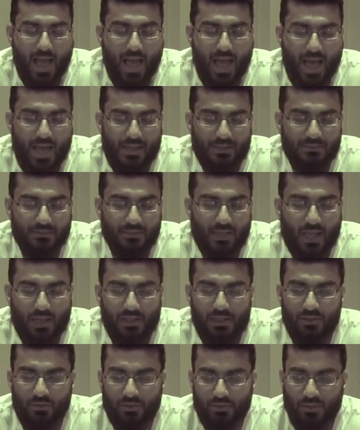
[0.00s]
And
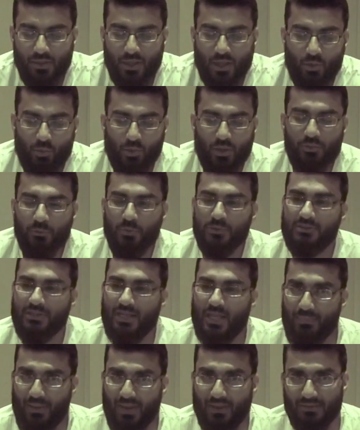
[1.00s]
Ali radiallahu anhu would
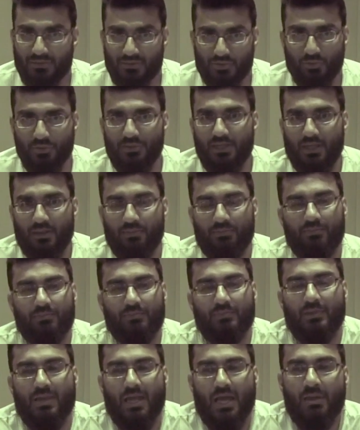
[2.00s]
say about this dunya,
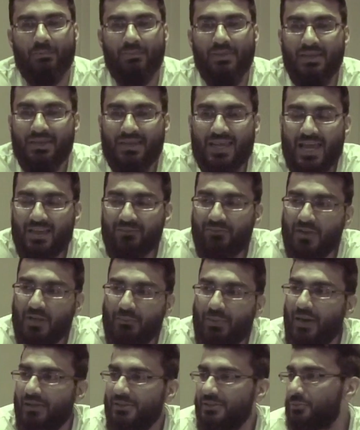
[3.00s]
and being careful
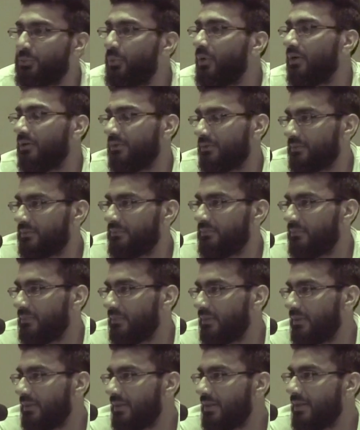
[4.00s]
about this world,
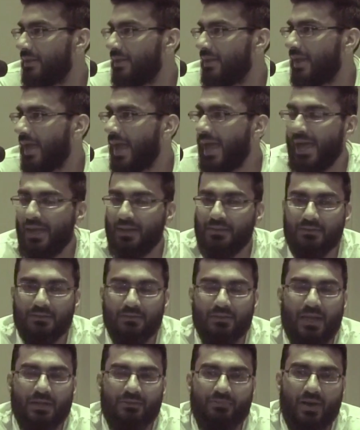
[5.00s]

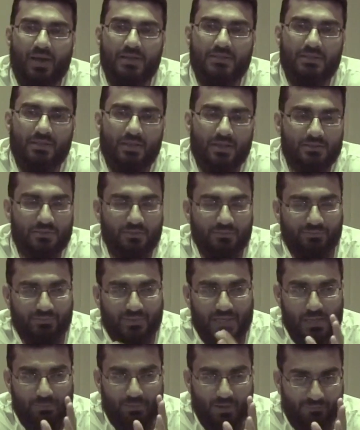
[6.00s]
and advising us to
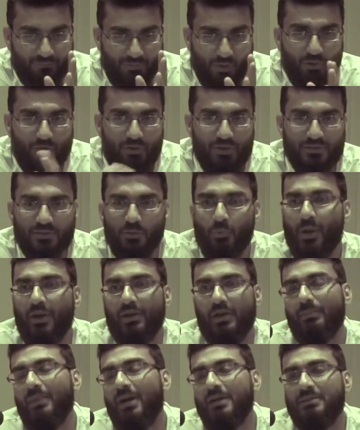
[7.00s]
keep our focus on
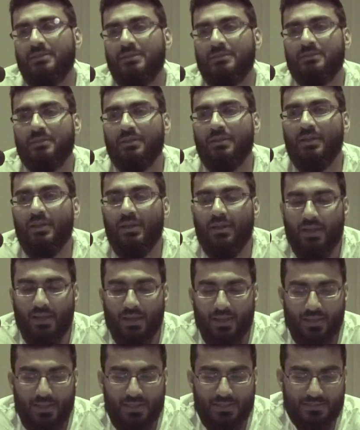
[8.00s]
where it matters.
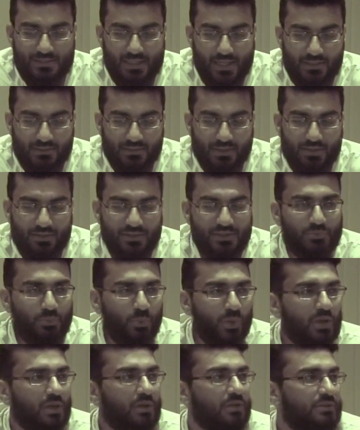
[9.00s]
He said, this
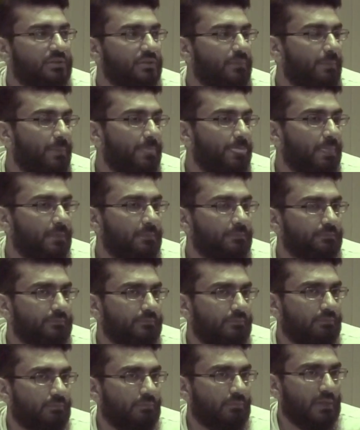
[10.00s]
world
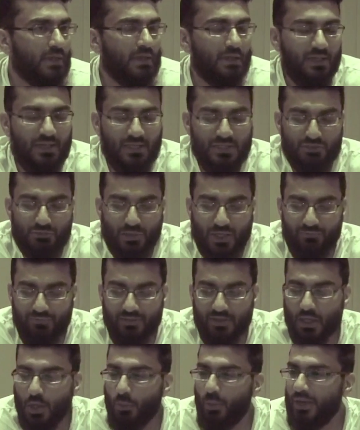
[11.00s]
is
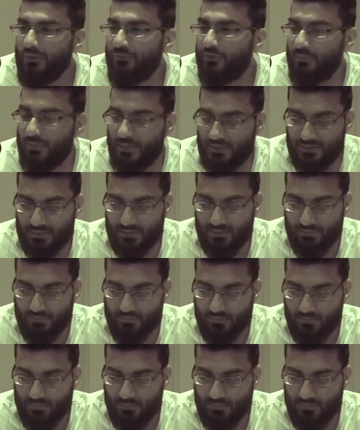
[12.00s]
travelling away from us,